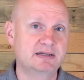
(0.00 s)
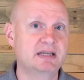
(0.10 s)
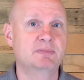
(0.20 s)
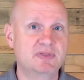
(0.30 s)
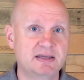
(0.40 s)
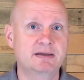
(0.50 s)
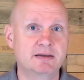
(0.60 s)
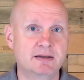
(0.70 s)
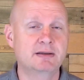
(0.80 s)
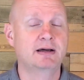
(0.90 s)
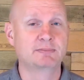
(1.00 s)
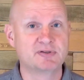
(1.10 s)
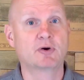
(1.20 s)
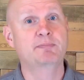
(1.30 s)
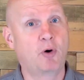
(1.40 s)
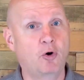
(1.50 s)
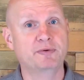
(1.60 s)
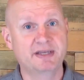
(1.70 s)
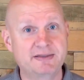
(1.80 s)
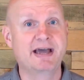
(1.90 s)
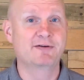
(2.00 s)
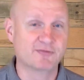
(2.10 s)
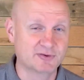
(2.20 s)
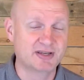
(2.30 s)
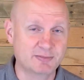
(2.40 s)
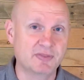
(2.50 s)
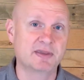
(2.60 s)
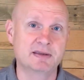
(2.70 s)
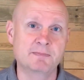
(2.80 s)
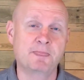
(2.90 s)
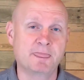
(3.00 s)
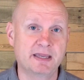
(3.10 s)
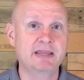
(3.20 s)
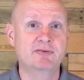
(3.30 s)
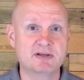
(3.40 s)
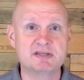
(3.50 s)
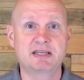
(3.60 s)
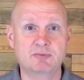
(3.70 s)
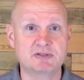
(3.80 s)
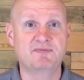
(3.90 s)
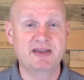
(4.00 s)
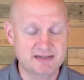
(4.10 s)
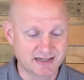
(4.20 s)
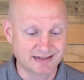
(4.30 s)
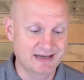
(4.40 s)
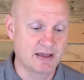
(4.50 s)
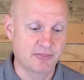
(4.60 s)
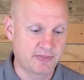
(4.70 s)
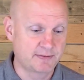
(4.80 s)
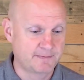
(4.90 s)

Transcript: Paul did that for Timothy, even as he was facing death.